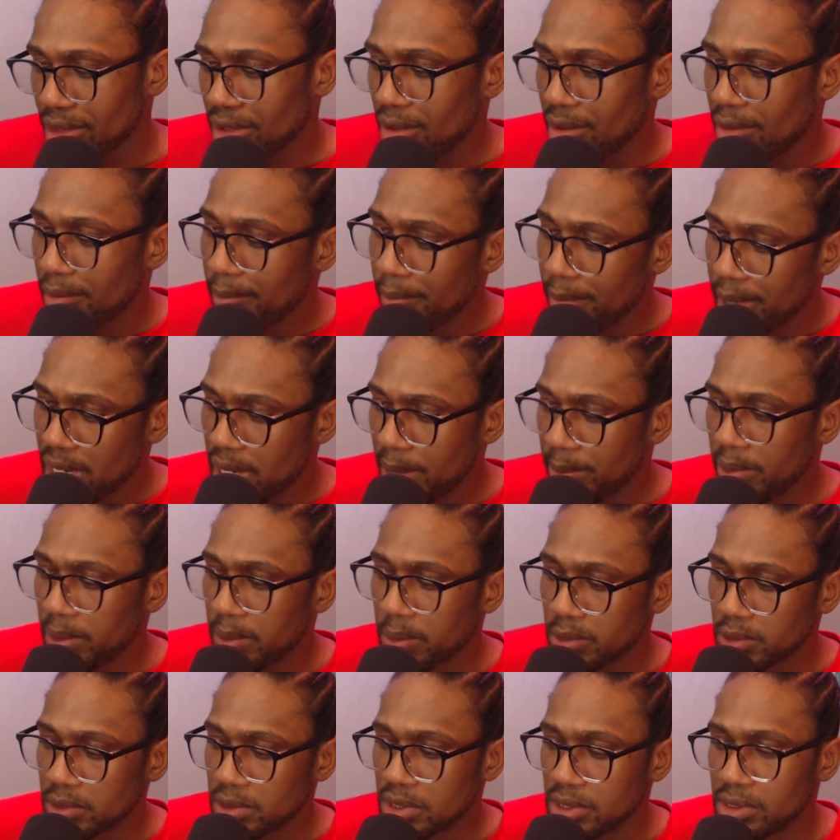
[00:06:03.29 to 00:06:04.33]
many people
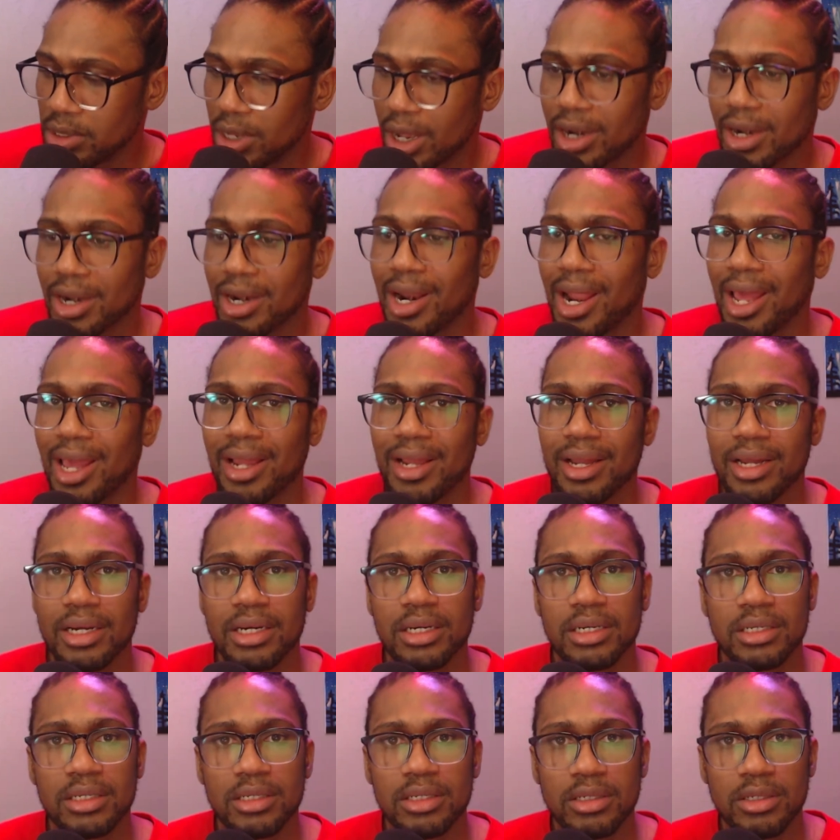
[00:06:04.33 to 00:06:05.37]
did not like
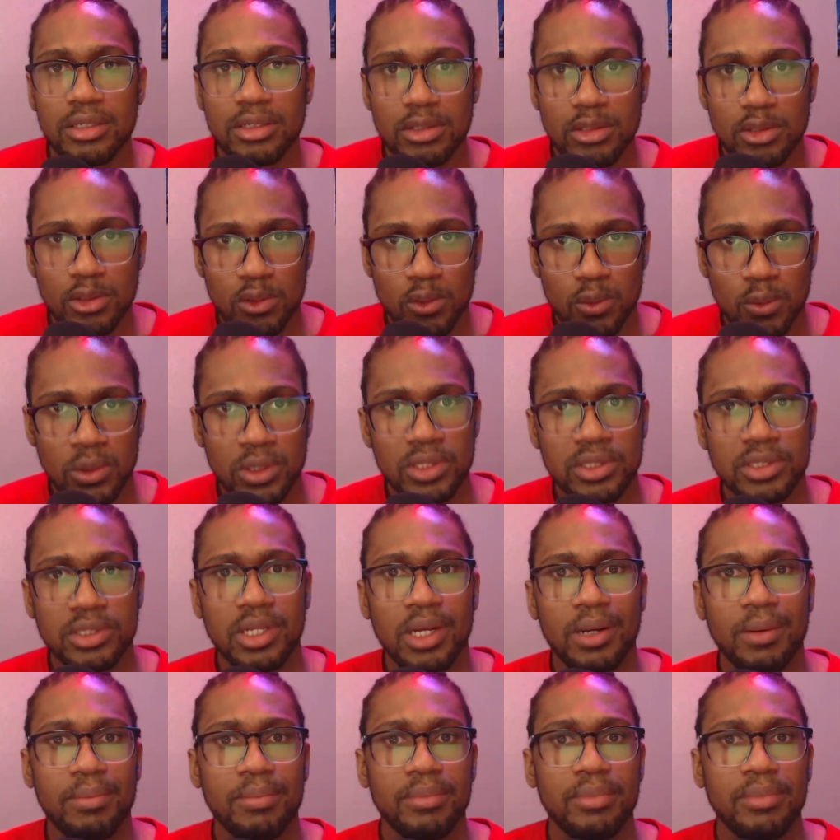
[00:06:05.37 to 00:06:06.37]
wisdom.